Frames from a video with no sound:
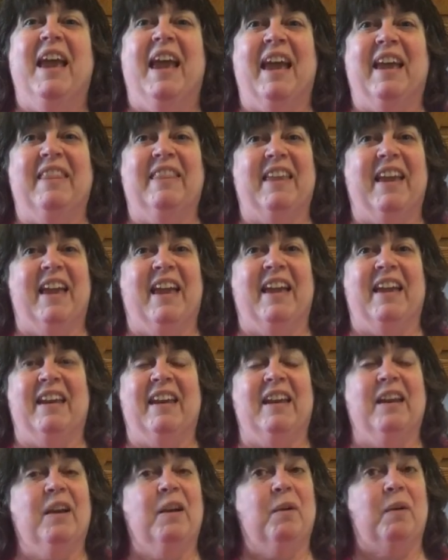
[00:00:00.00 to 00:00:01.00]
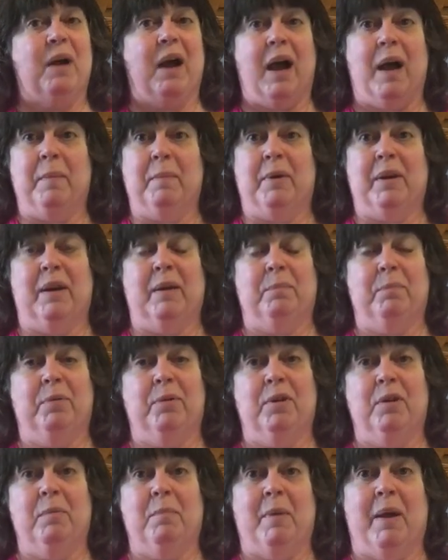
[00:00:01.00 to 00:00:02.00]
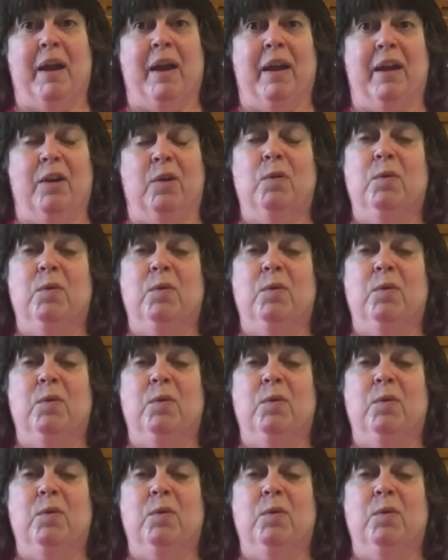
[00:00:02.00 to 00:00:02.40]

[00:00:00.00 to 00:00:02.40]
and then I'm going to put my